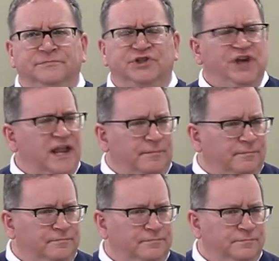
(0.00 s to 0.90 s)
Shame.
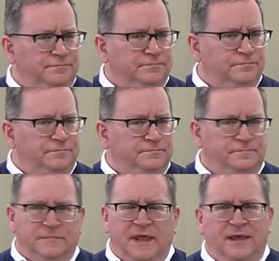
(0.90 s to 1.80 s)

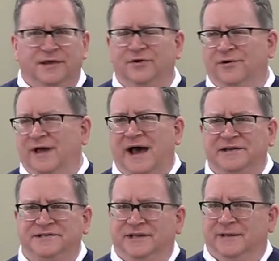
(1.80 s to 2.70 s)
You know,
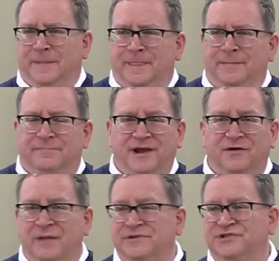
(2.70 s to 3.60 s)
honestly, my
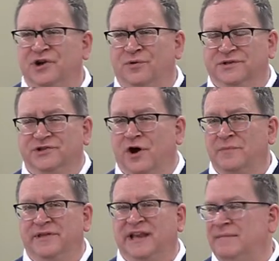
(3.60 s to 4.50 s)
Grandma Stowe was
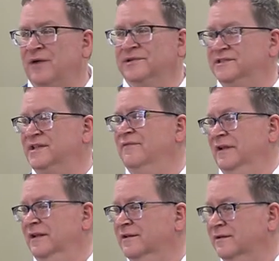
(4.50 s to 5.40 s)
gone by the time I was
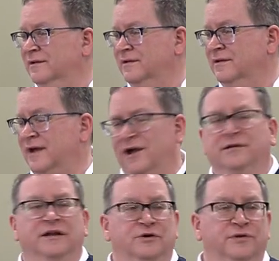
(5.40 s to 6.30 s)
7. I
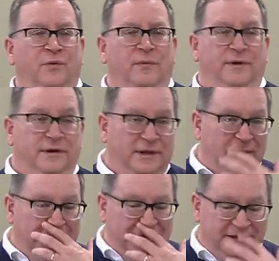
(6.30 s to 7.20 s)
hardly knew the woman.
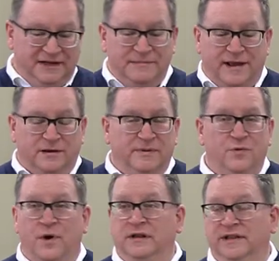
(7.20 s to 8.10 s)
It didn't matter to
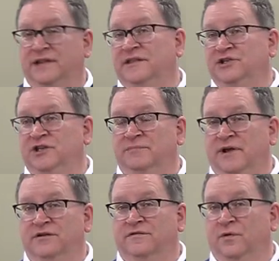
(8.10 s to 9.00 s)
me one lick that she had been